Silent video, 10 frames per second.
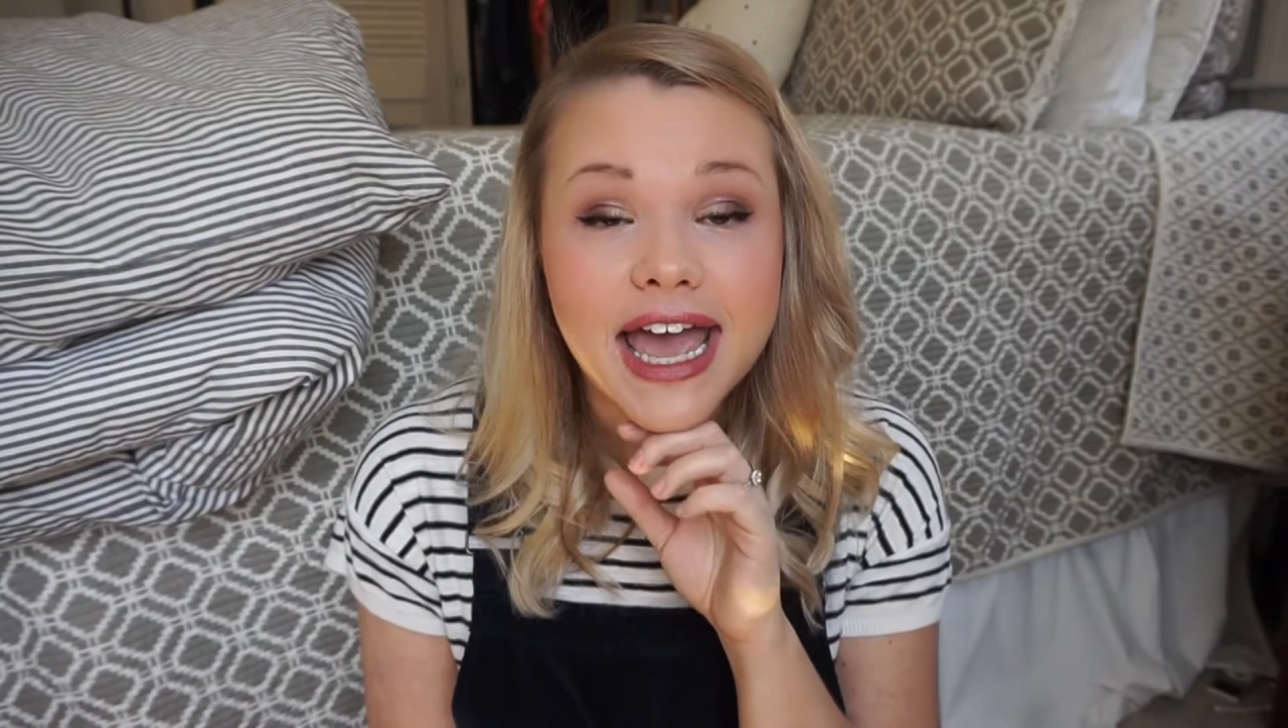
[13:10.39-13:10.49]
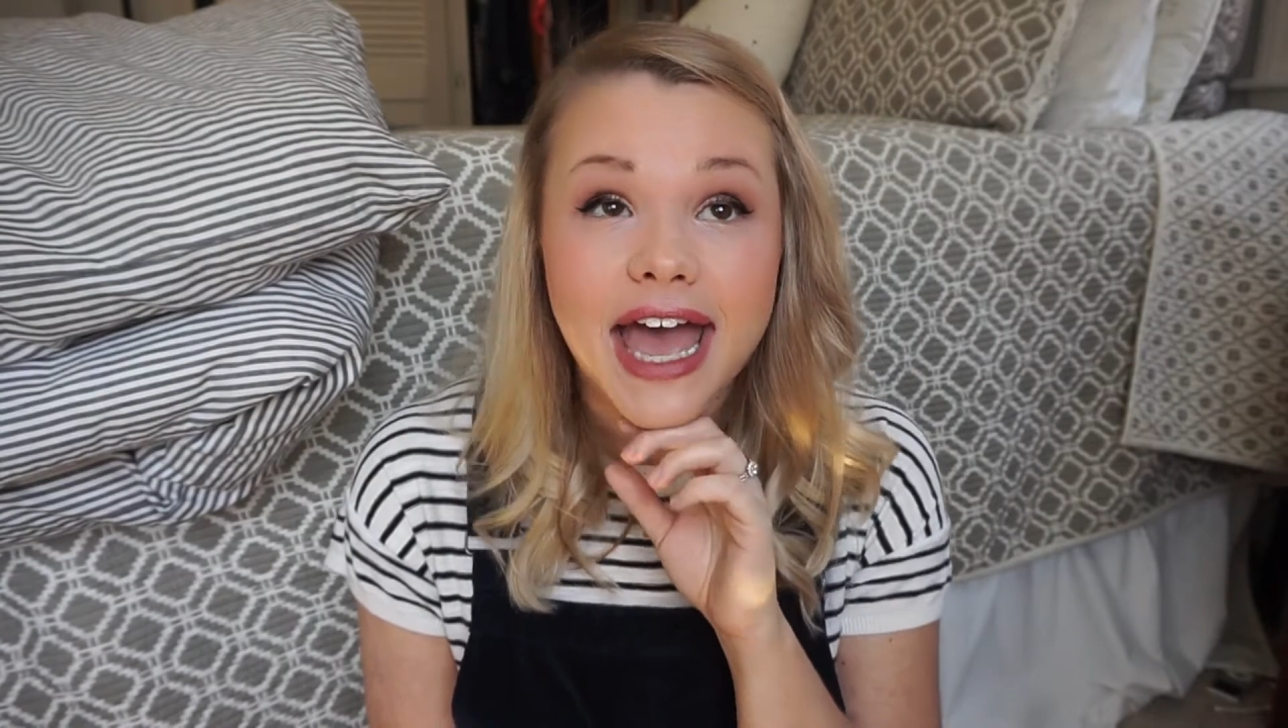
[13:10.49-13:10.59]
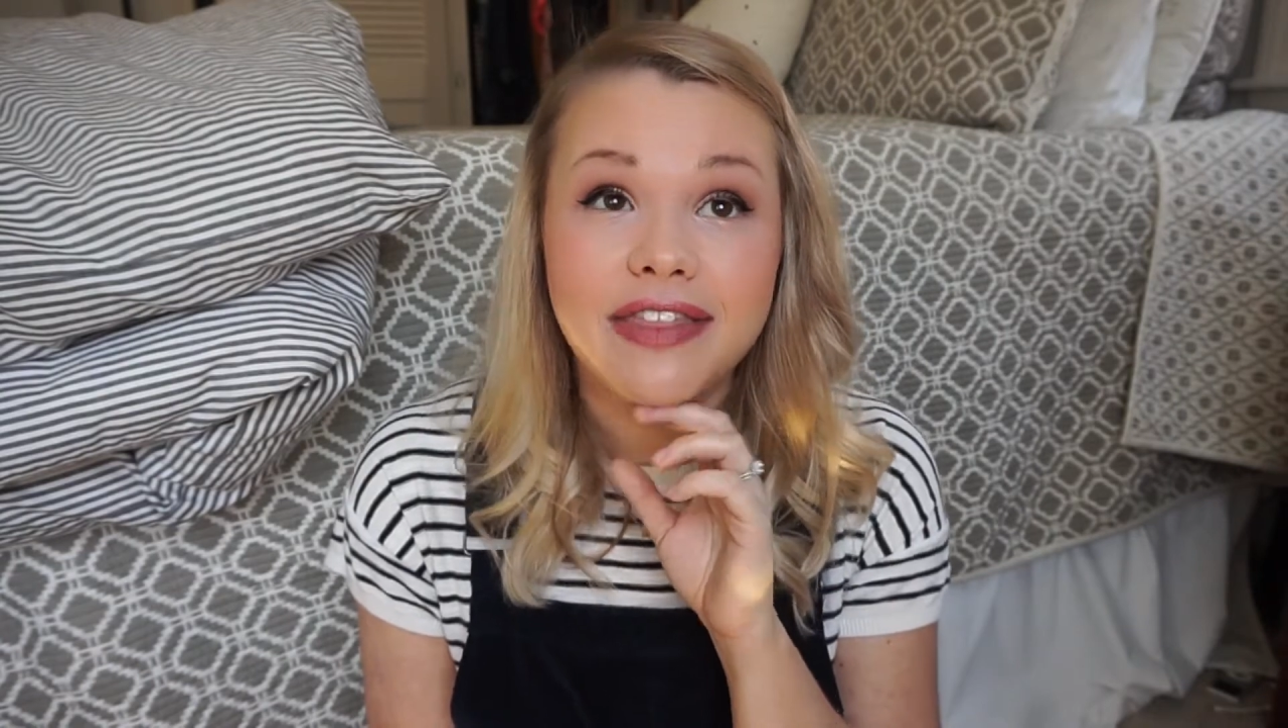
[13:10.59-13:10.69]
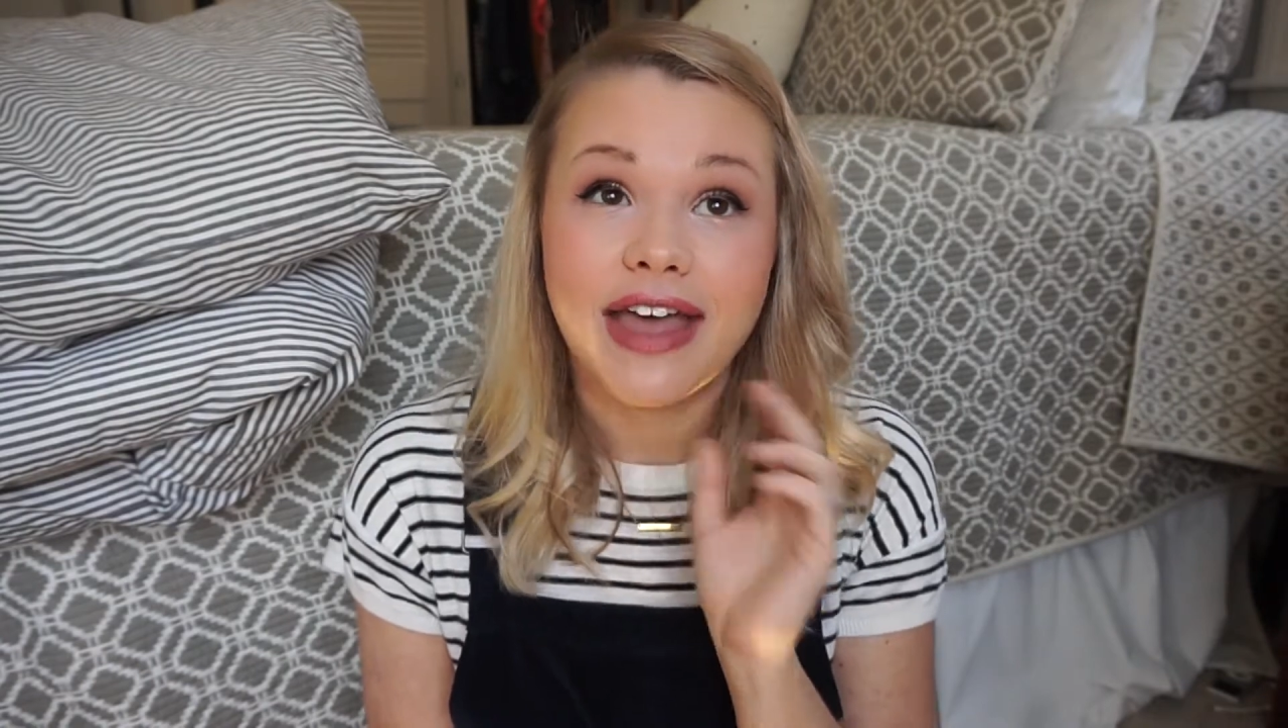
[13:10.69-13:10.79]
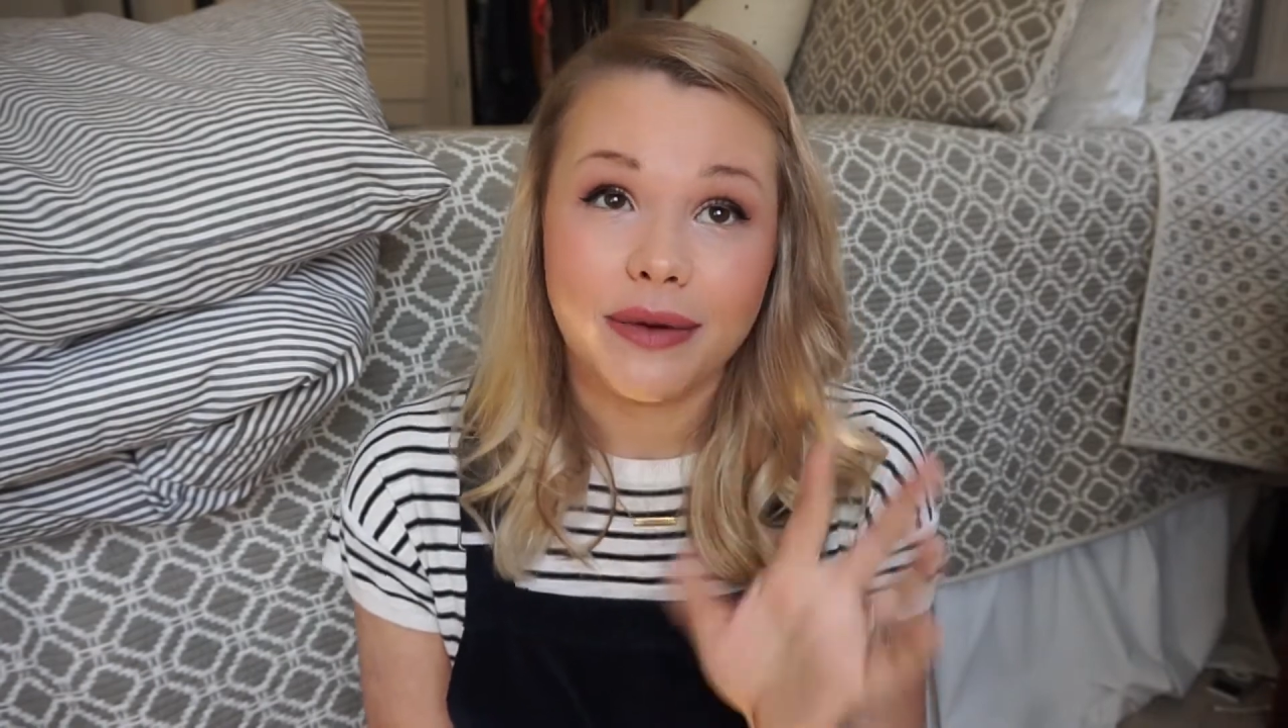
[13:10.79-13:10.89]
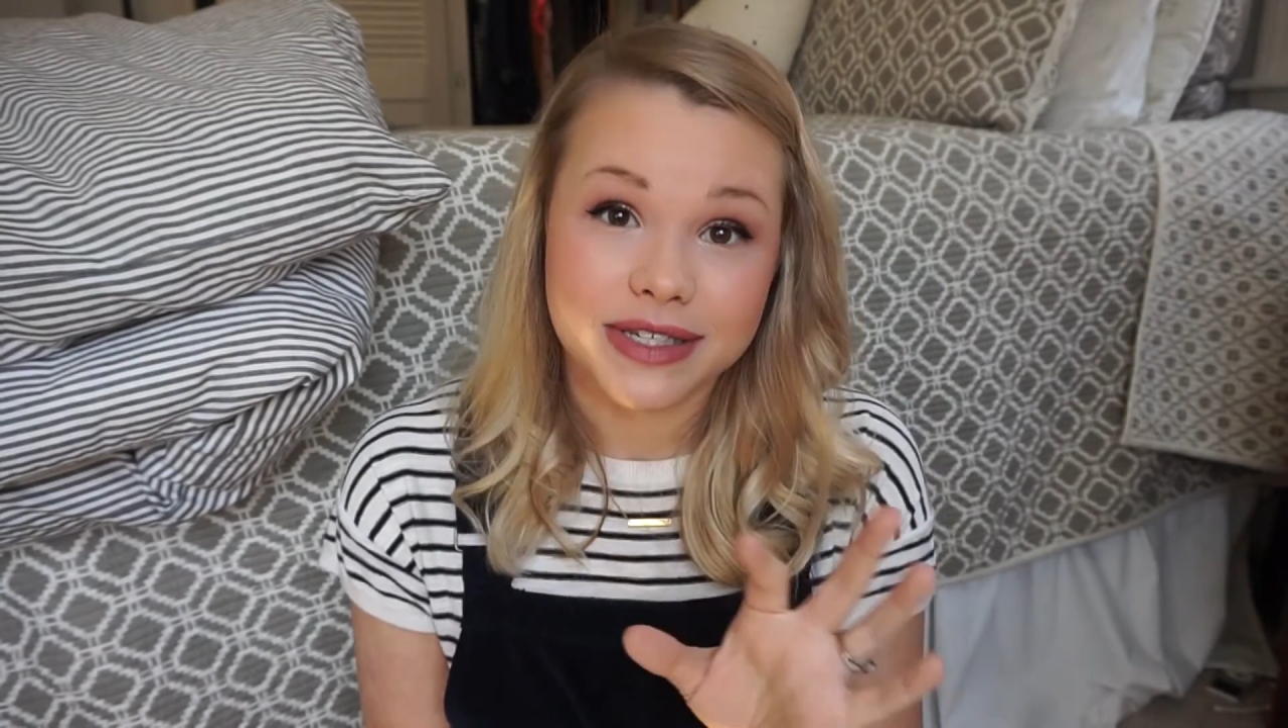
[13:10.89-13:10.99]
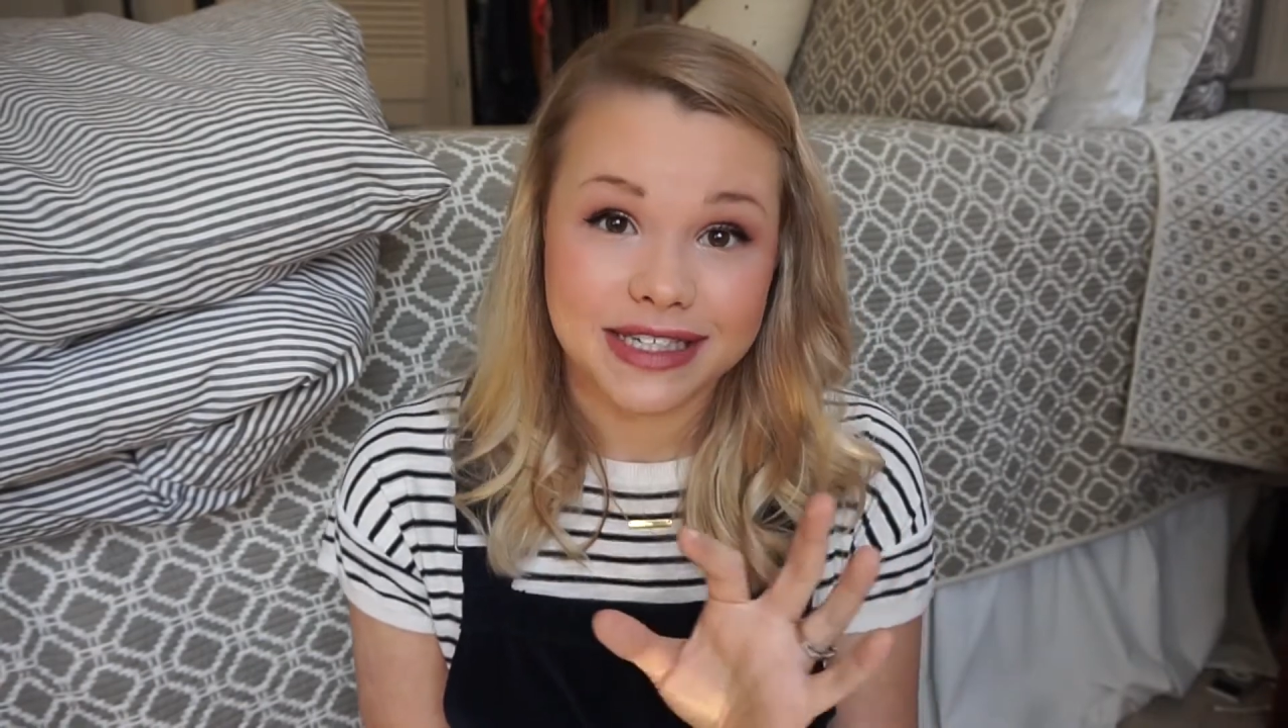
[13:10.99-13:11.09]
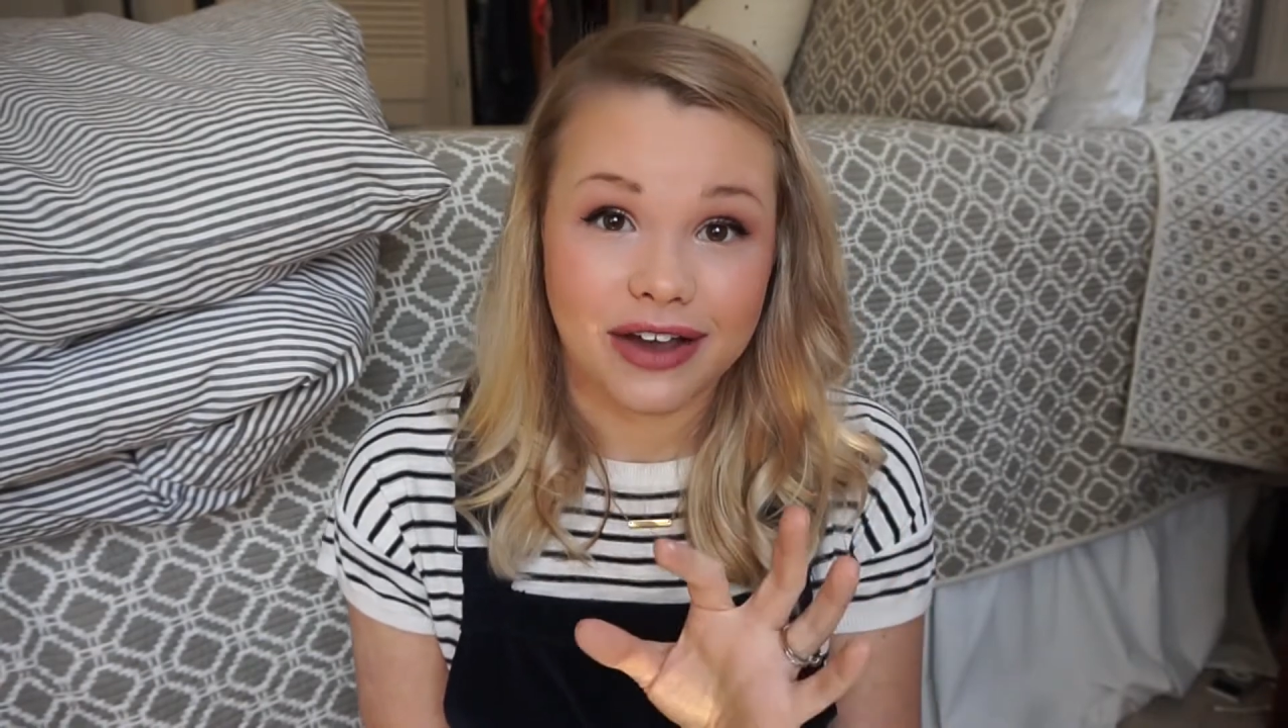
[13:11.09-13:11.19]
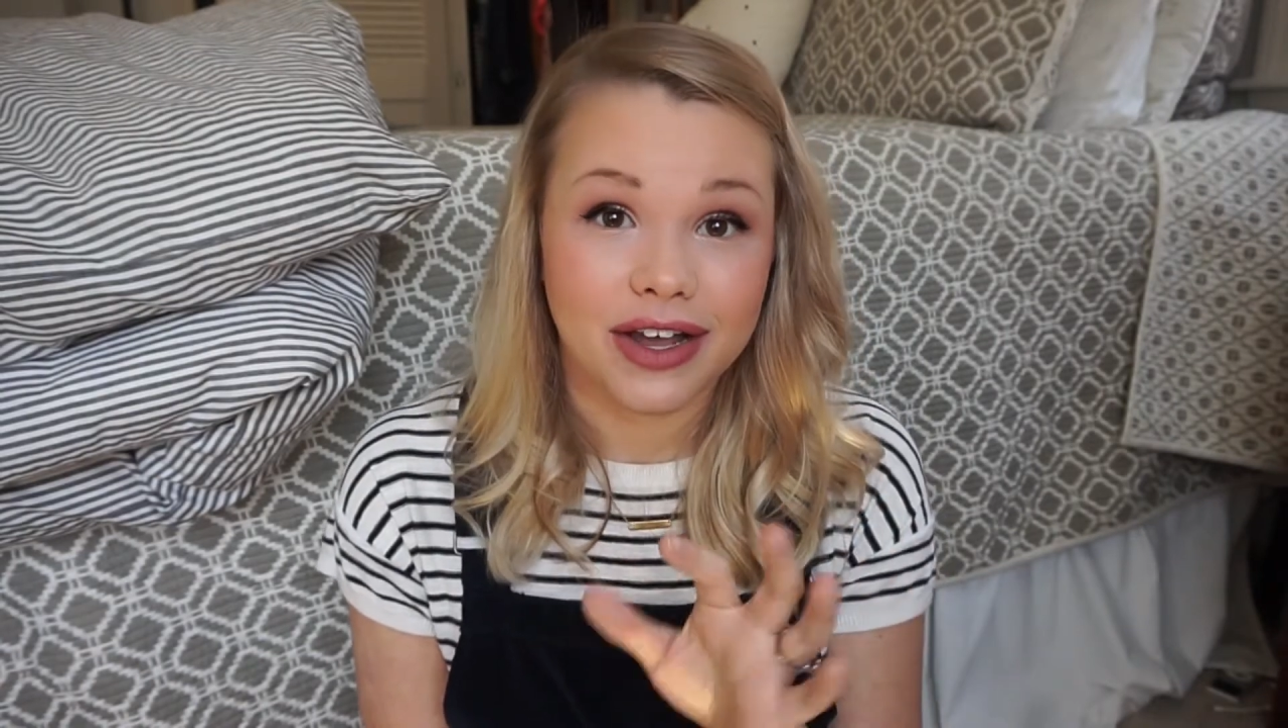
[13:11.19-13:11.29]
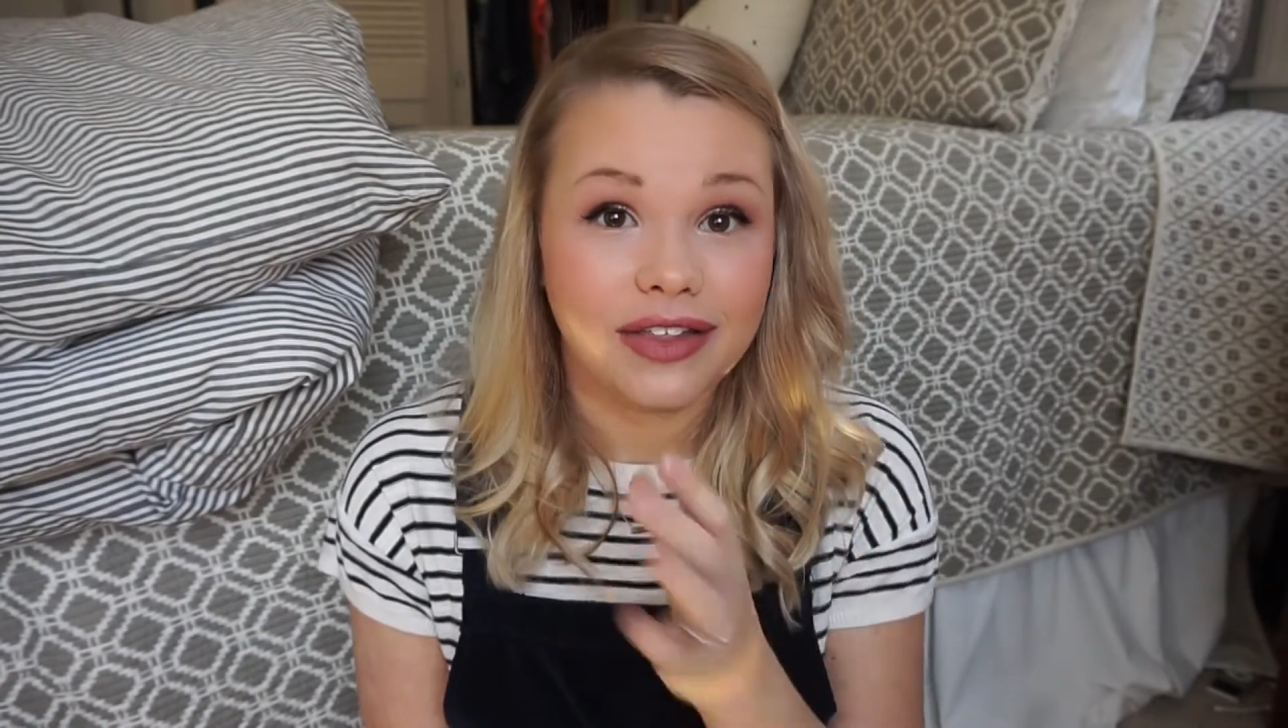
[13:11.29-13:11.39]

and that was scary.